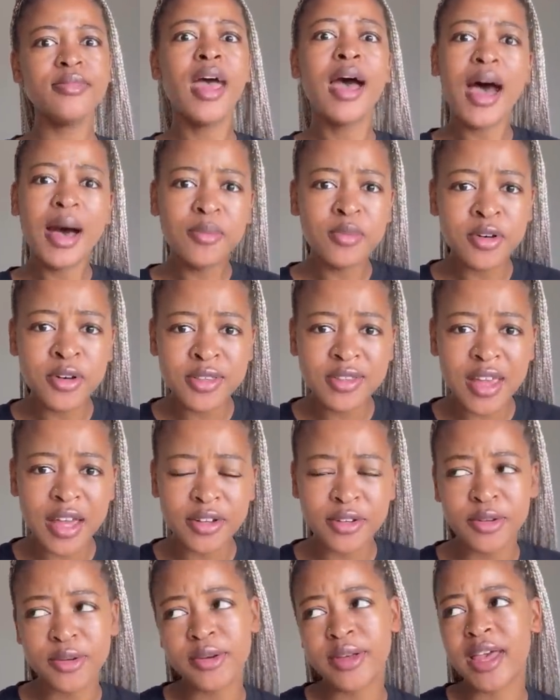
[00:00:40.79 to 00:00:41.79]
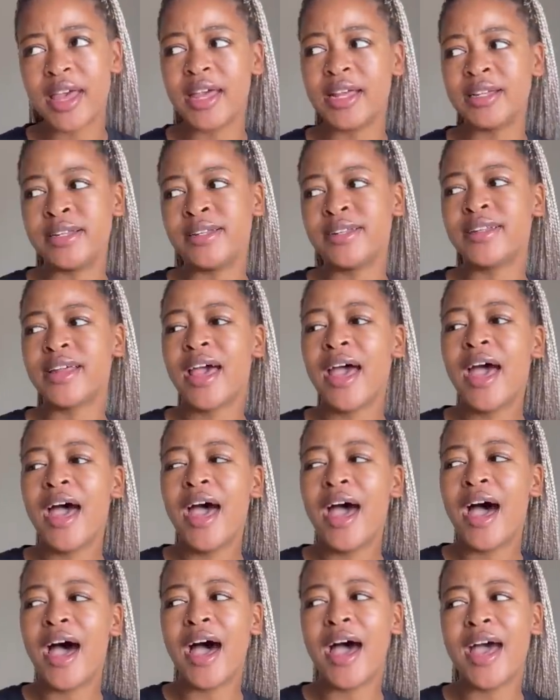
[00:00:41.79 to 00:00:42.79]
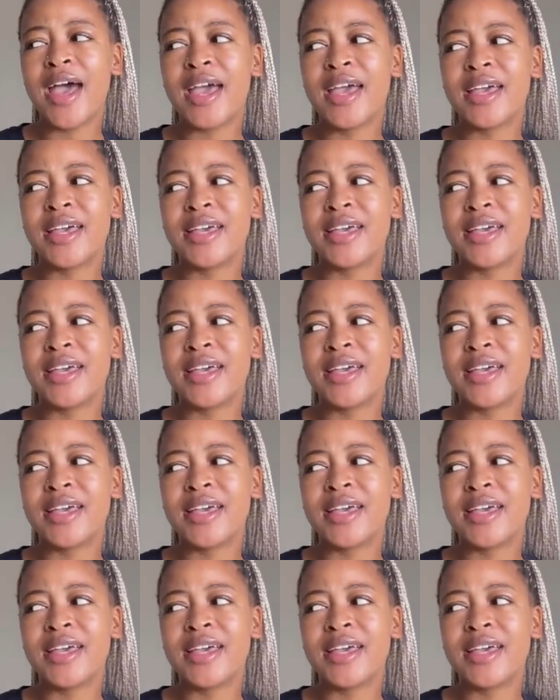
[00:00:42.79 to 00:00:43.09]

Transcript: I'm Otando and I